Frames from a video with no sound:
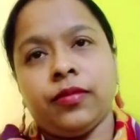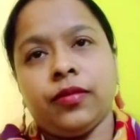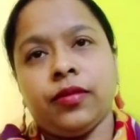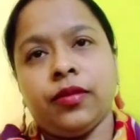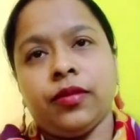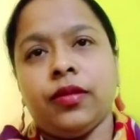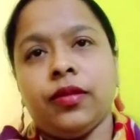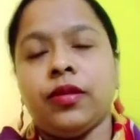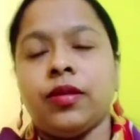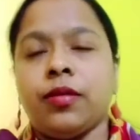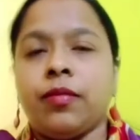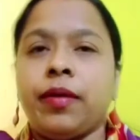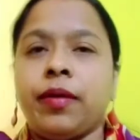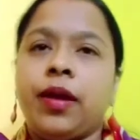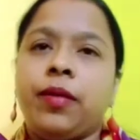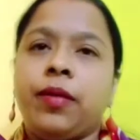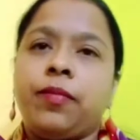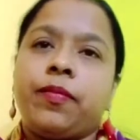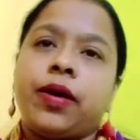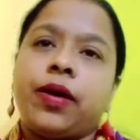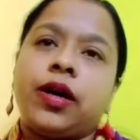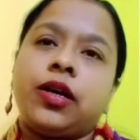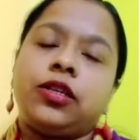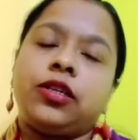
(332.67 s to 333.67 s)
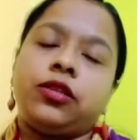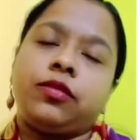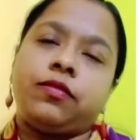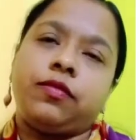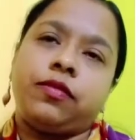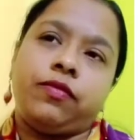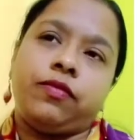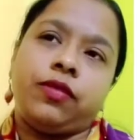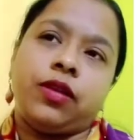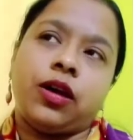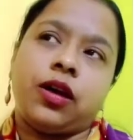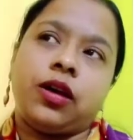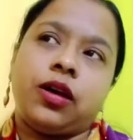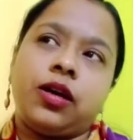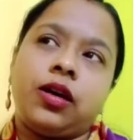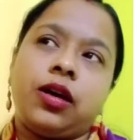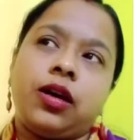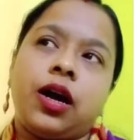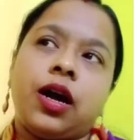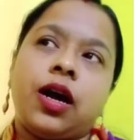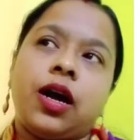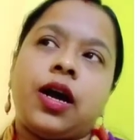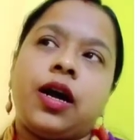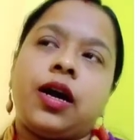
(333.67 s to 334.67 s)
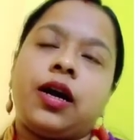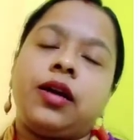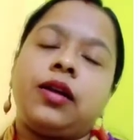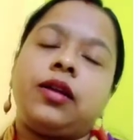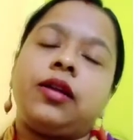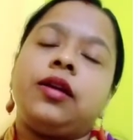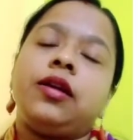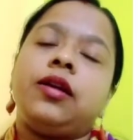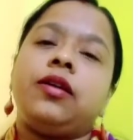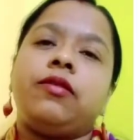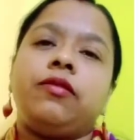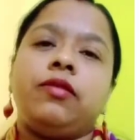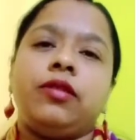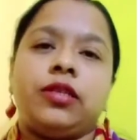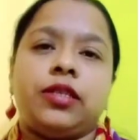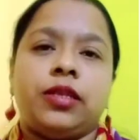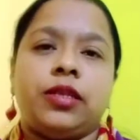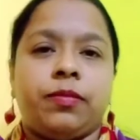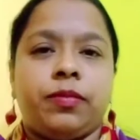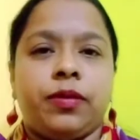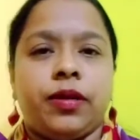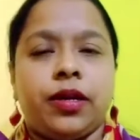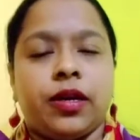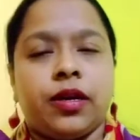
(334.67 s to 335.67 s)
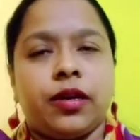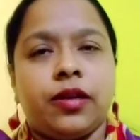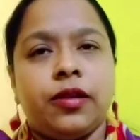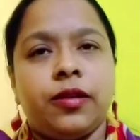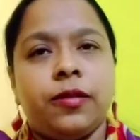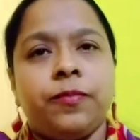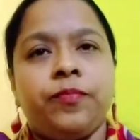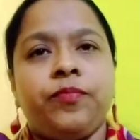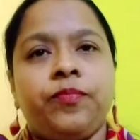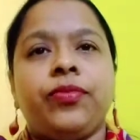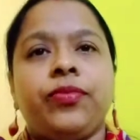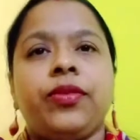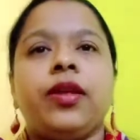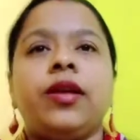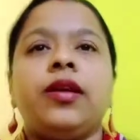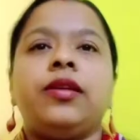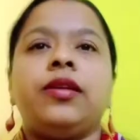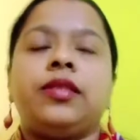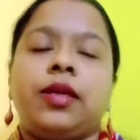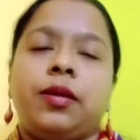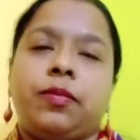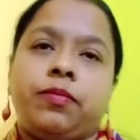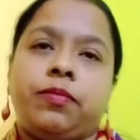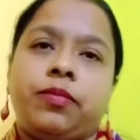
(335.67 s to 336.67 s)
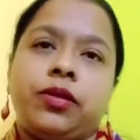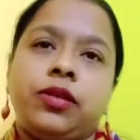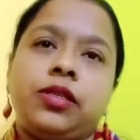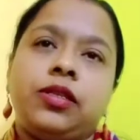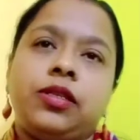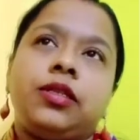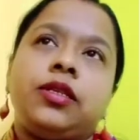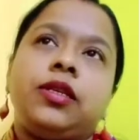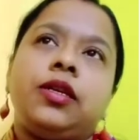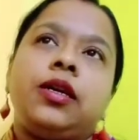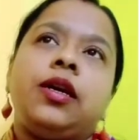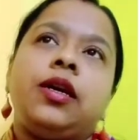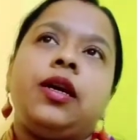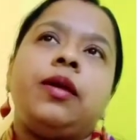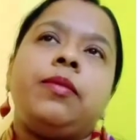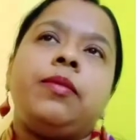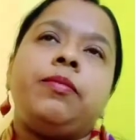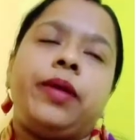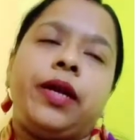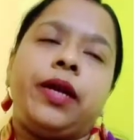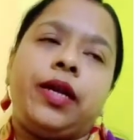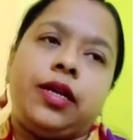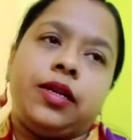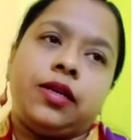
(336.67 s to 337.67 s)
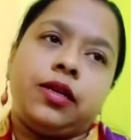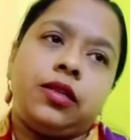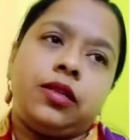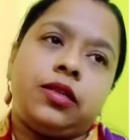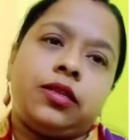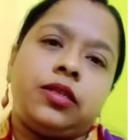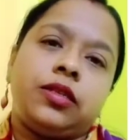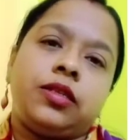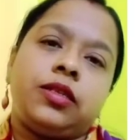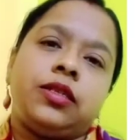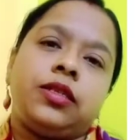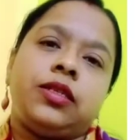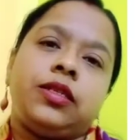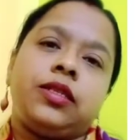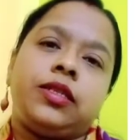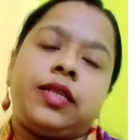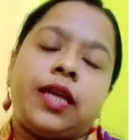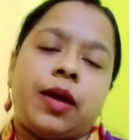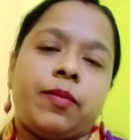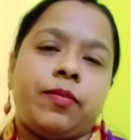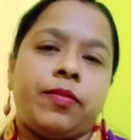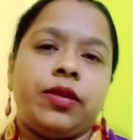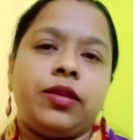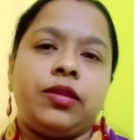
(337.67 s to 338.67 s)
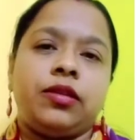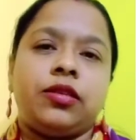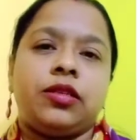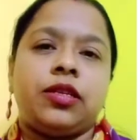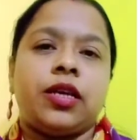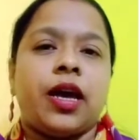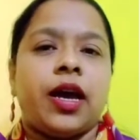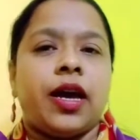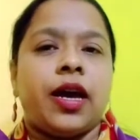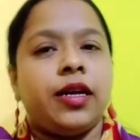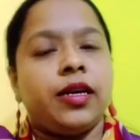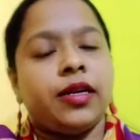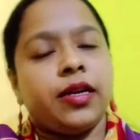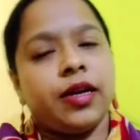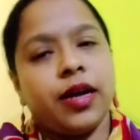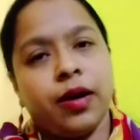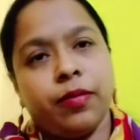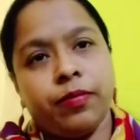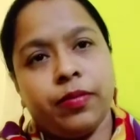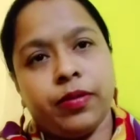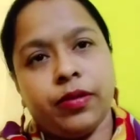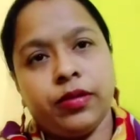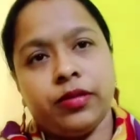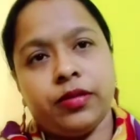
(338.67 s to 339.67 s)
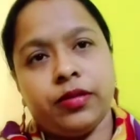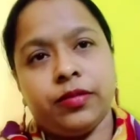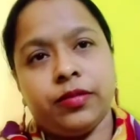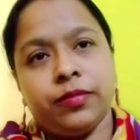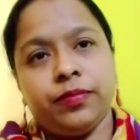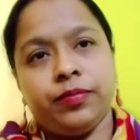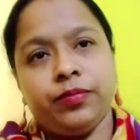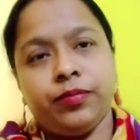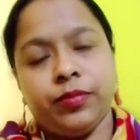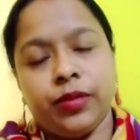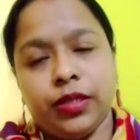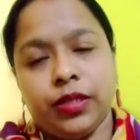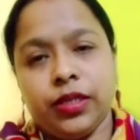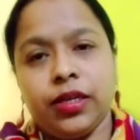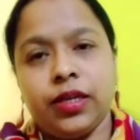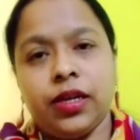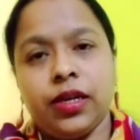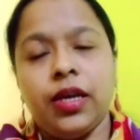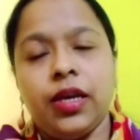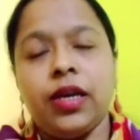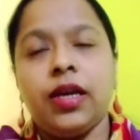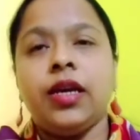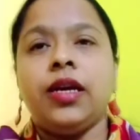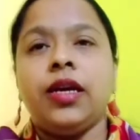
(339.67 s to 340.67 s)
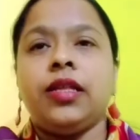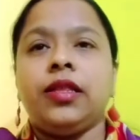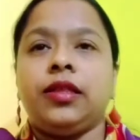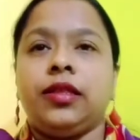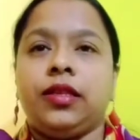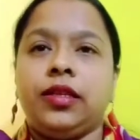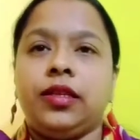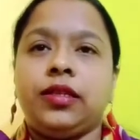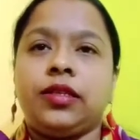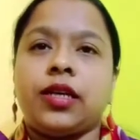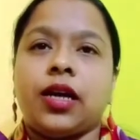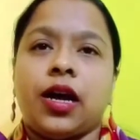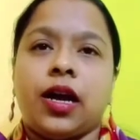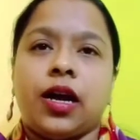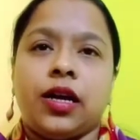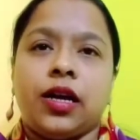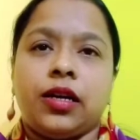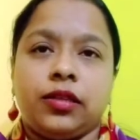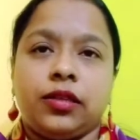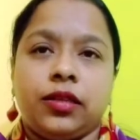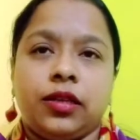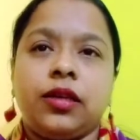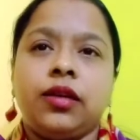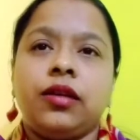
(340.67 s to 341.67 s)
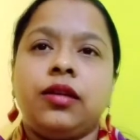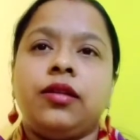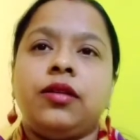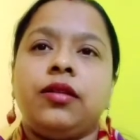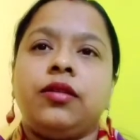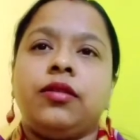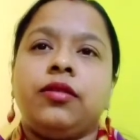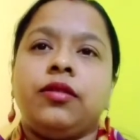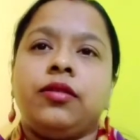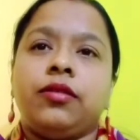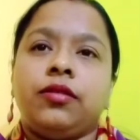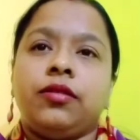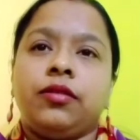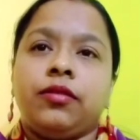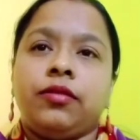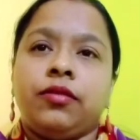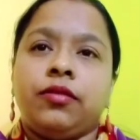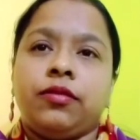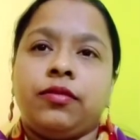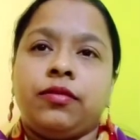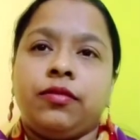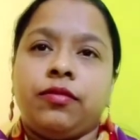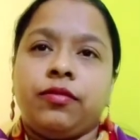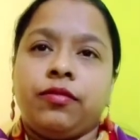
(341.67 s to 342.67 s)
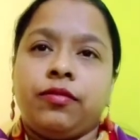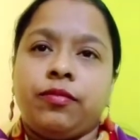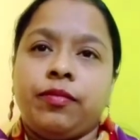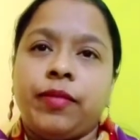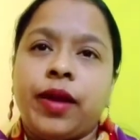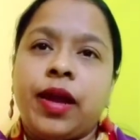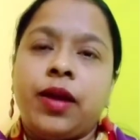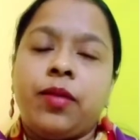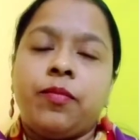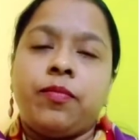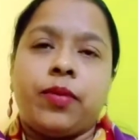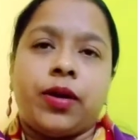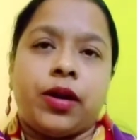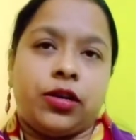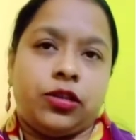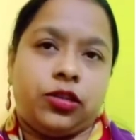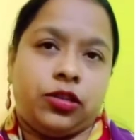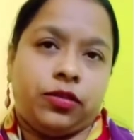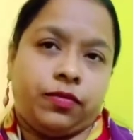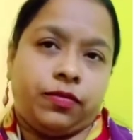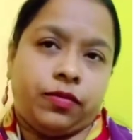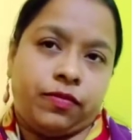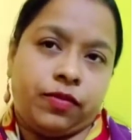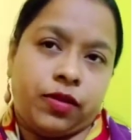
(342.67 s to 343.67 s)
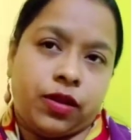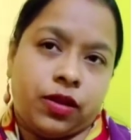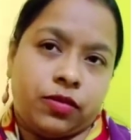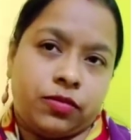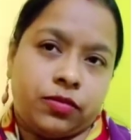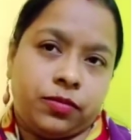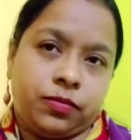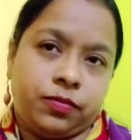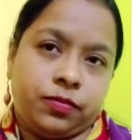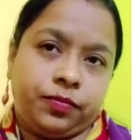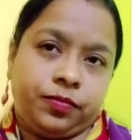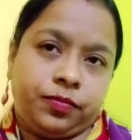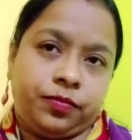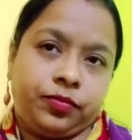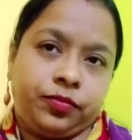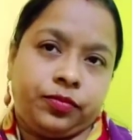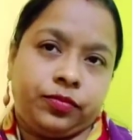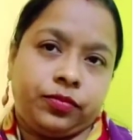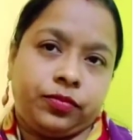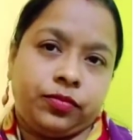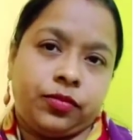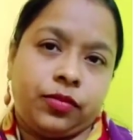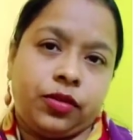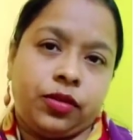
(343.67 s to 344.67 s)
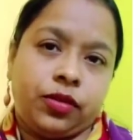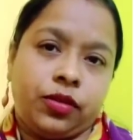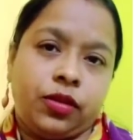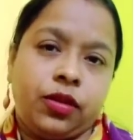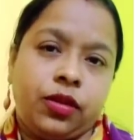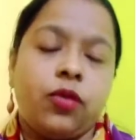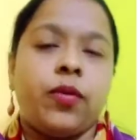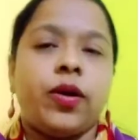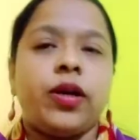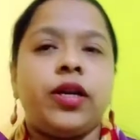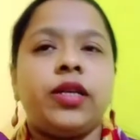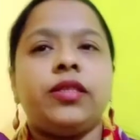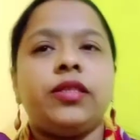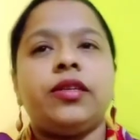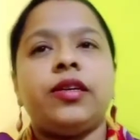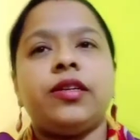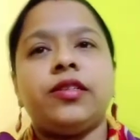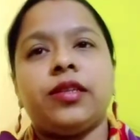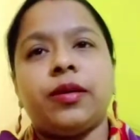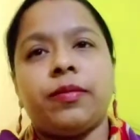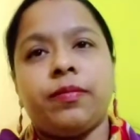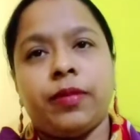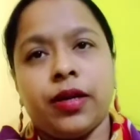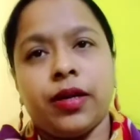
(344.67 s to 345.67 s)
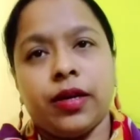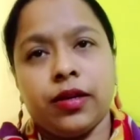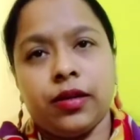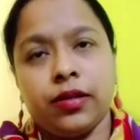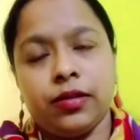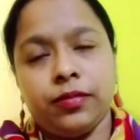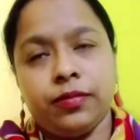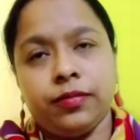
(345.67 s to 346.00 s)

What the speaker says: The main parts of a flower are receptacle, sepals, petals, stamens and carpels. Basically, these are the main parts of a flower. Now, what is receptacle?